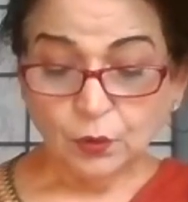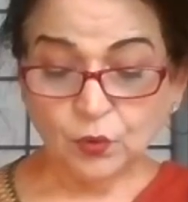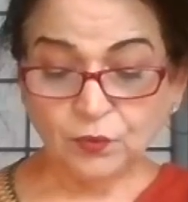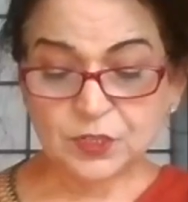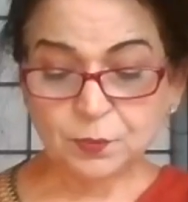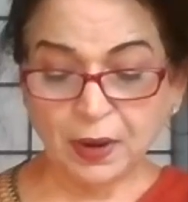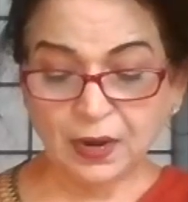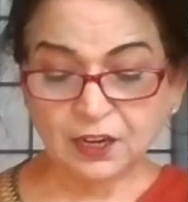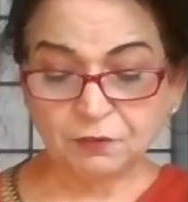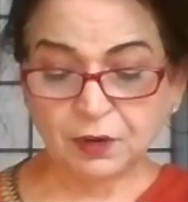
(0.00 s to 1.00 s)
who was
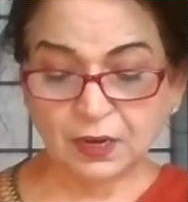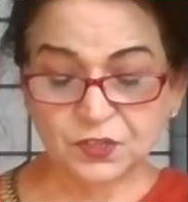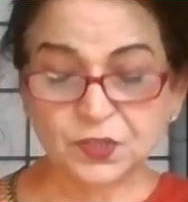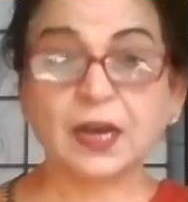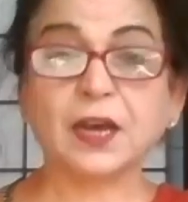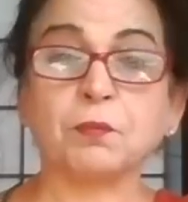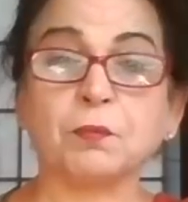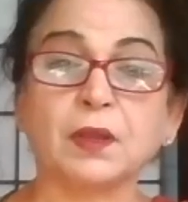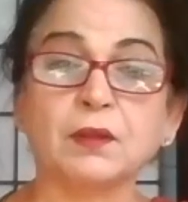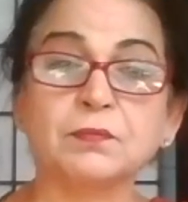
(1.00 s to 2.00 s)
part of her
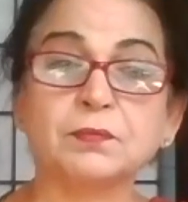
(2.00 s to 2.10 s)
army.